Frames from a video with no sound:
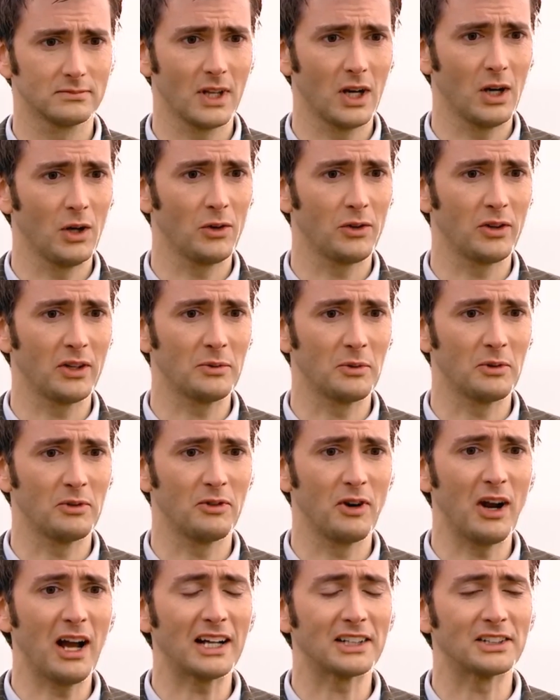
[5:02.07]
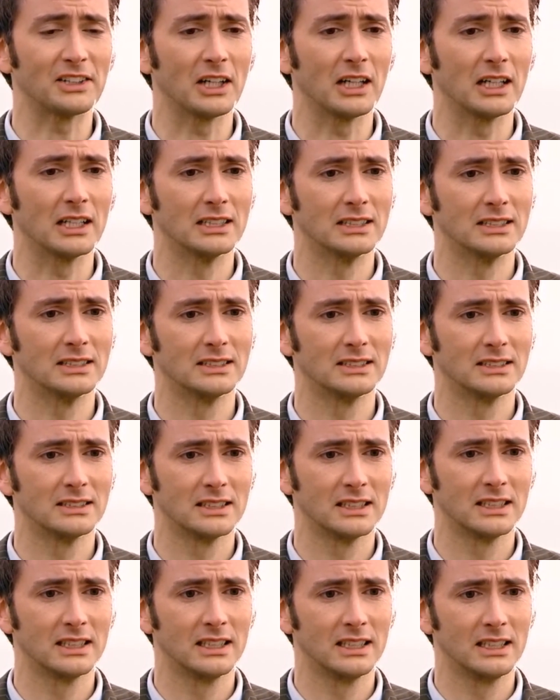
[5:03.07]
of Doctor Who was
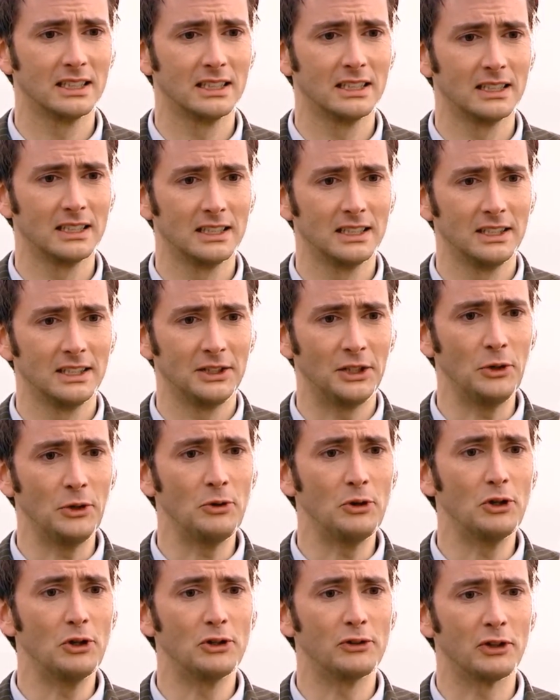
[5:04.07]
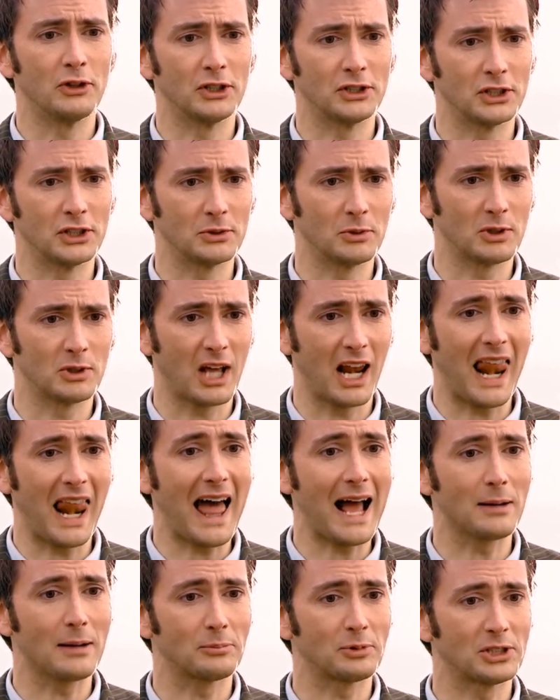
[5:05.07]
self-contained within about 24 episodes,
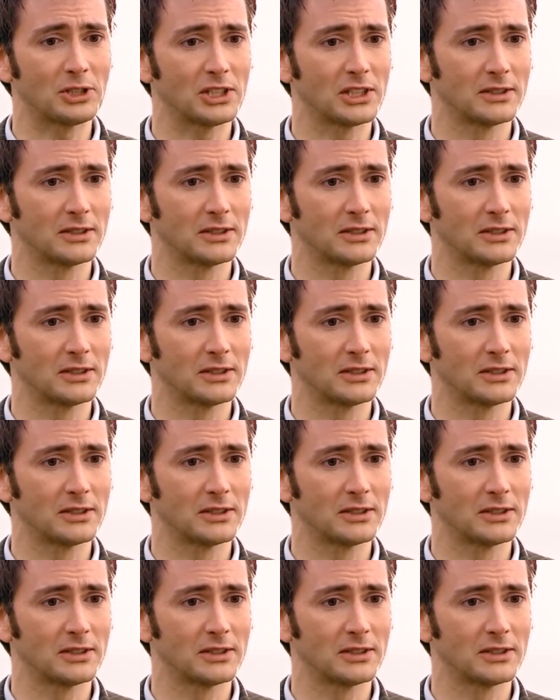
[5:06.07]
which is a